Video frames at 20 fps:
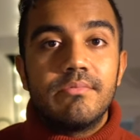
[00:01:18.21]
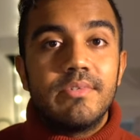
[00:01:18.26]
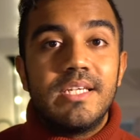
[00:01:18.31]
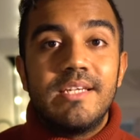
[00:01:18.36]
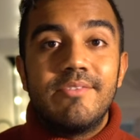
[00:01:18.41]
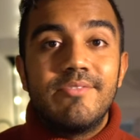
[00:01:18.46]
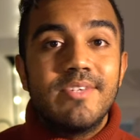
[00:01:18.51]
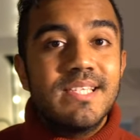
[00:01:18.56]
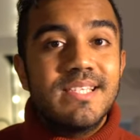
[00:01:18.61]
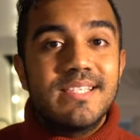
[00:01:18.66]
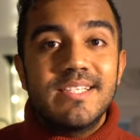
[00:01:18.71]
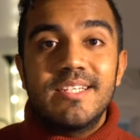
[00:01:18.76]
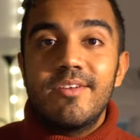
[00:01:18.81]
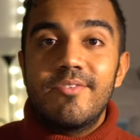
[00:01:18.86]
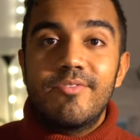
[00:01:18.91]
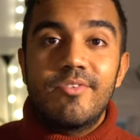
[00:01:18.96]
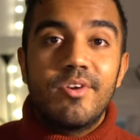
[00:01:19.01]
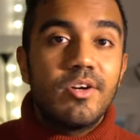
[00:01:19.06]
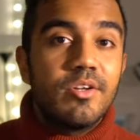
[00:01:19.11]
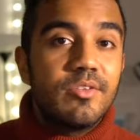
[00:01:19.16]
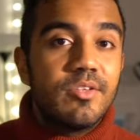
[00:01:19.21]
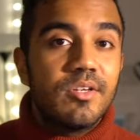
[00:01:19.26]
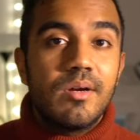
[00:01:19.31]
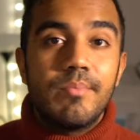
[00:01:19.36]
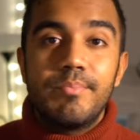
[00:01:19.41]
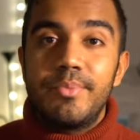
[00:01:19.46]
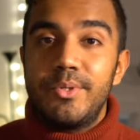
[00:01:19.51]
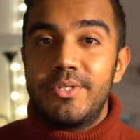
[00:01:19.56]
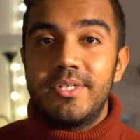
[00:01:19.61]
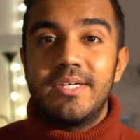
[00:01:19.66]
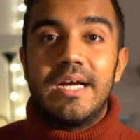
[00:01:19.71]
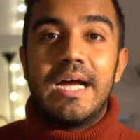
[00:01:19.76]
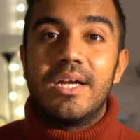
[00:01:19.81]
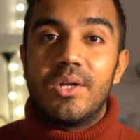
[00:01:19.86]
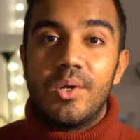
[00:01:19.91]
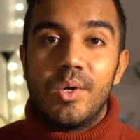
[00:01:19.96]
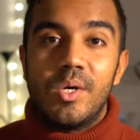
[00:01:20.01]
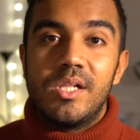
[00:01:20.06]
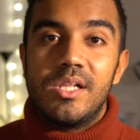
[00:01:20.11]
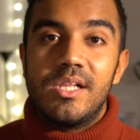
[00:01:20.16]
even sit in front of the computer at
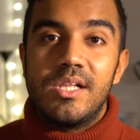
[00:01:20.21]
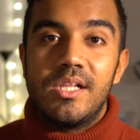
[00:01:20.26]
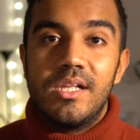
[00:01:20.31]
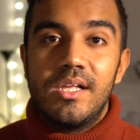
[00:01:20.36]
all.